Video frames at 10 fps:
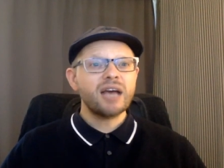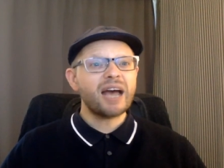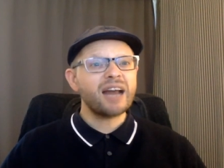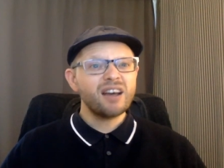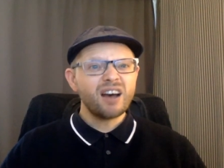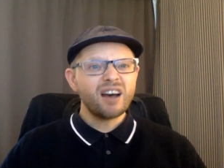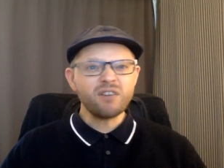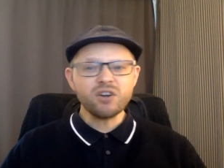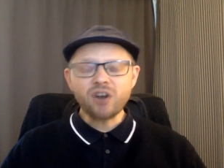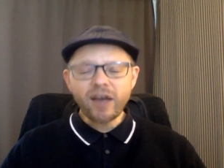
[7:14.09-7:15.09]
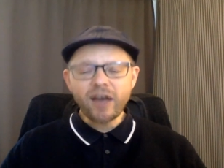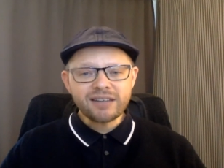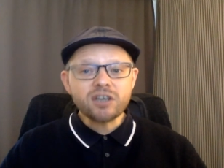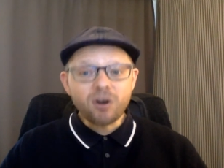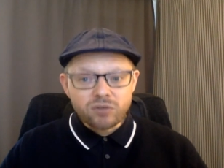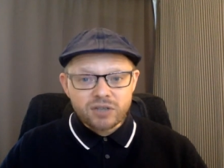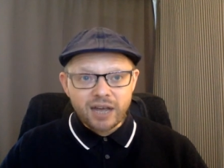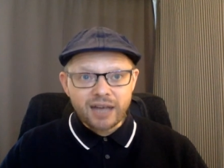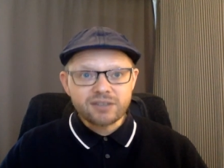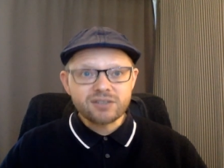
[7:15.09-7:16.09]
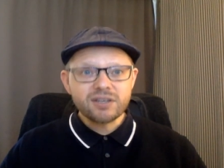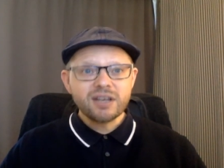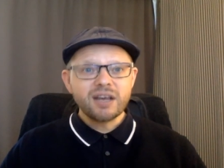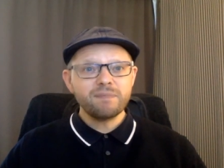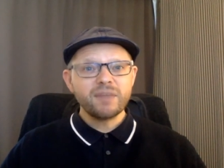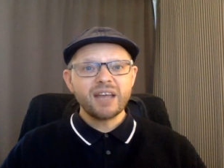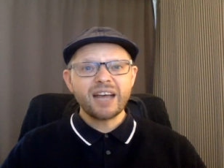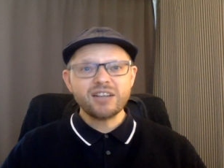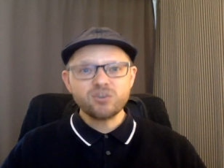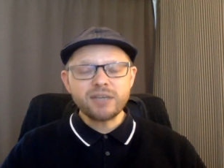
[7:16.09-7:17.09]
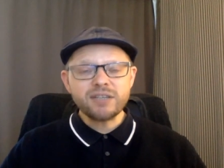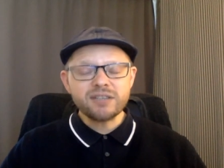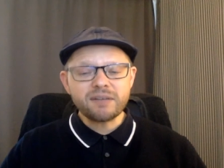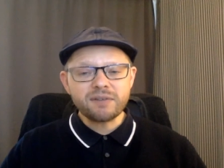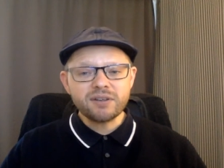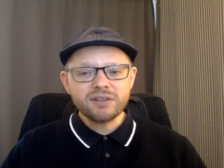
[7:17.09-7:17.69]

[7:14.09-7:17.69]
And I've got 90 contacts at 27